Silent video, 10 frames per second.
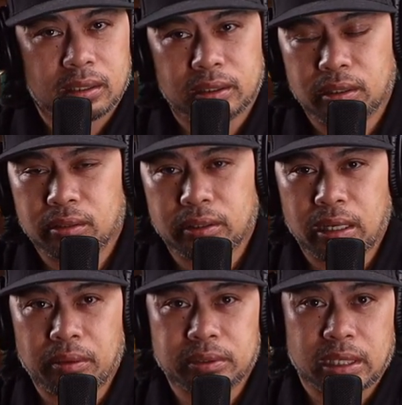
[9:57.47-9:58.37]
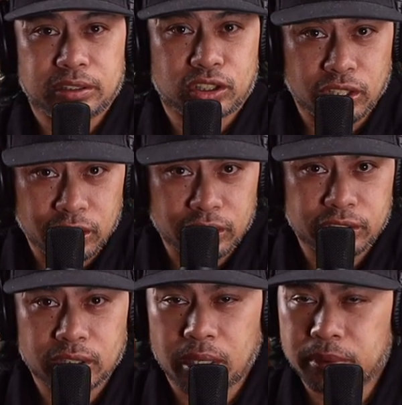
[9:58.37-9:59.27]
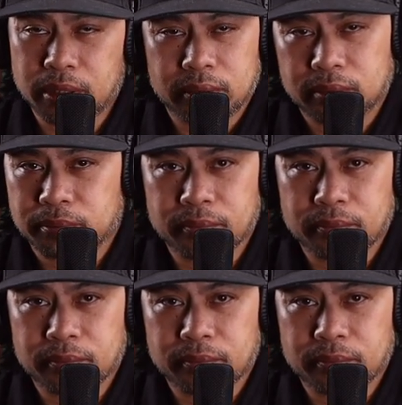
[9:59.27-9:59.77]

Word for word: you know, and I was at church. I mean,